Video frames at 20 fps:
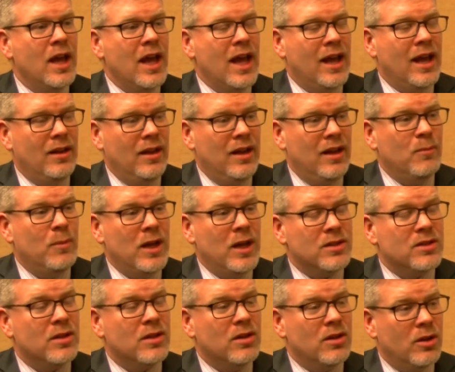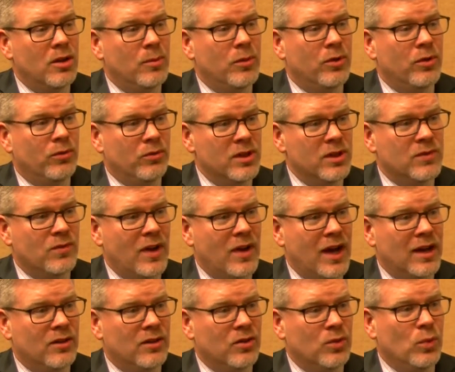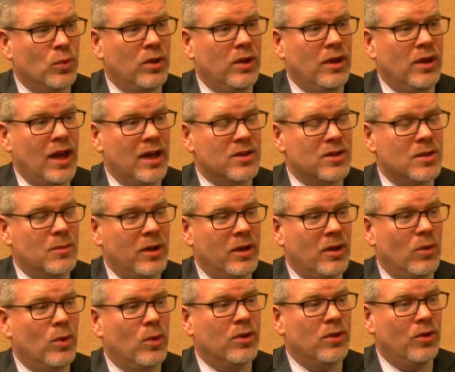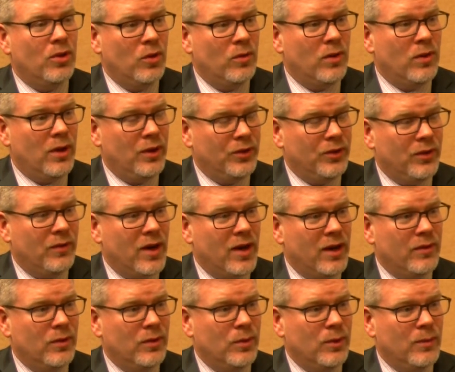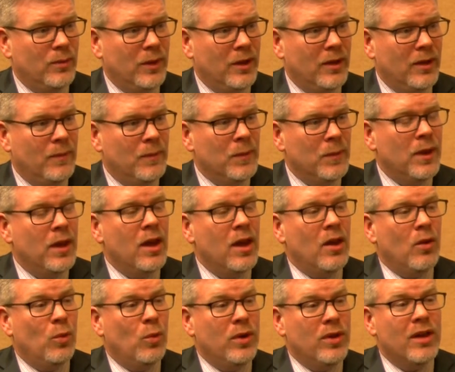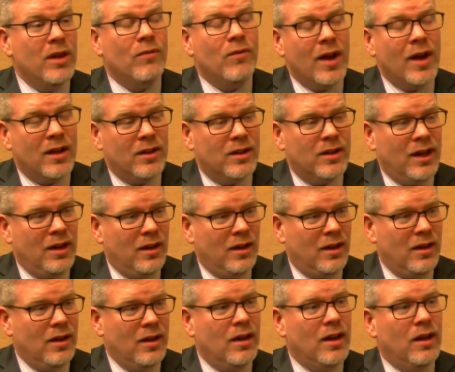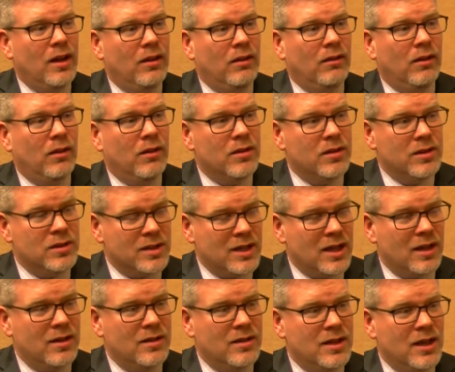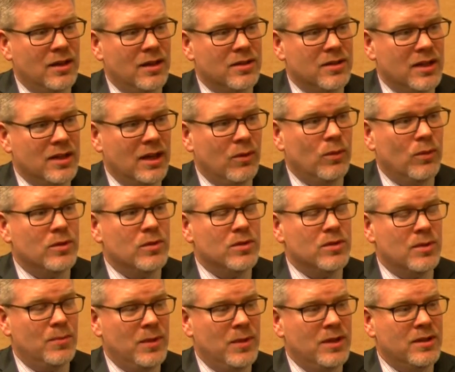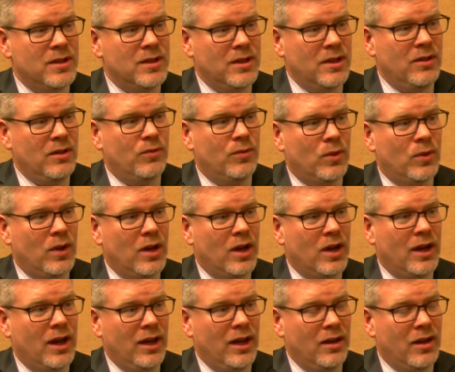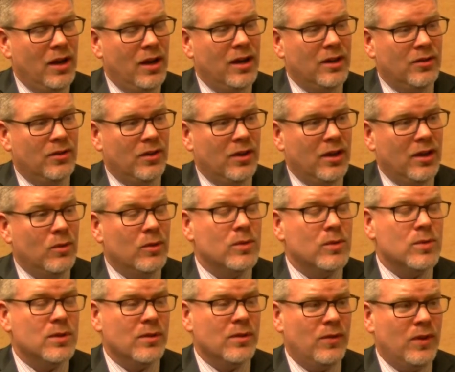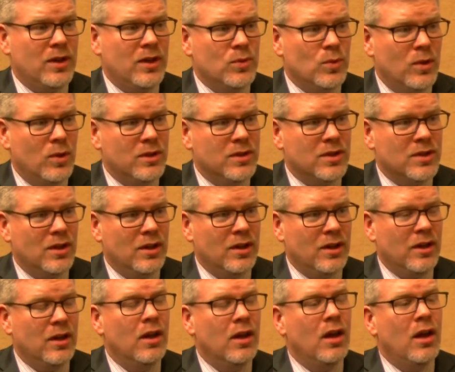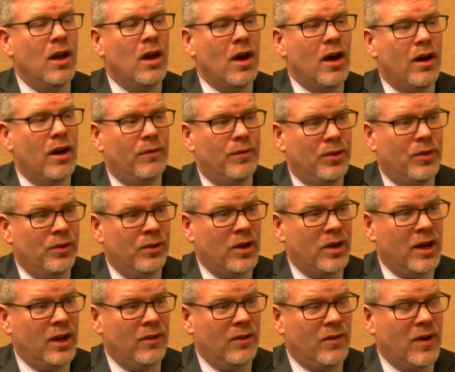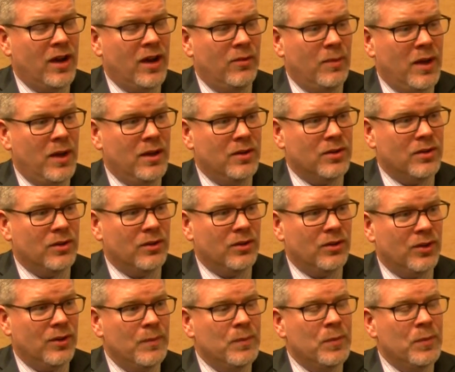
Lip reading: And then based on the number of risk factors, we estimated what their overall survival would be. We then validated it in the second data set, which was the PCD 4989 study, which was a phase 1 study of 95 patients.